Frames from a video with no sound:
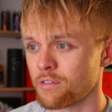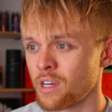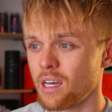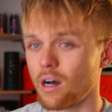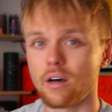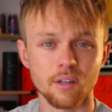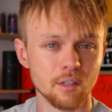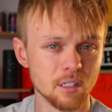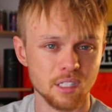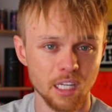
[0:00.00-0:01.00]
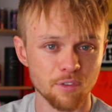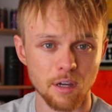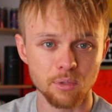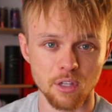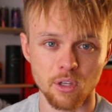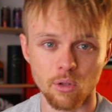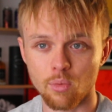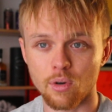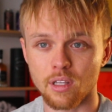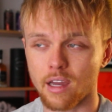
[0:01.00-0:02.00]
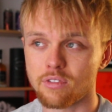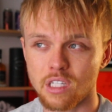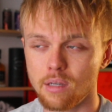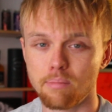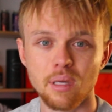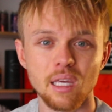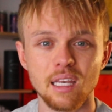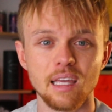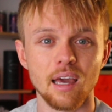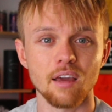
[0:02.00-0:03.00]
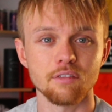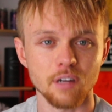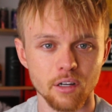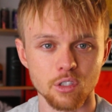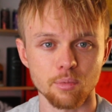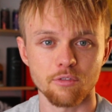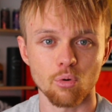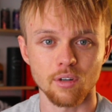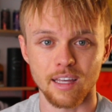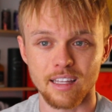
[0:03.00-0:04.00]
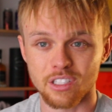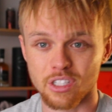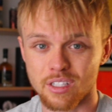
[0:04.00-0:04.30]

Uh, Sketchfab is not the only one. Like I've seen PDA files before. Like that's just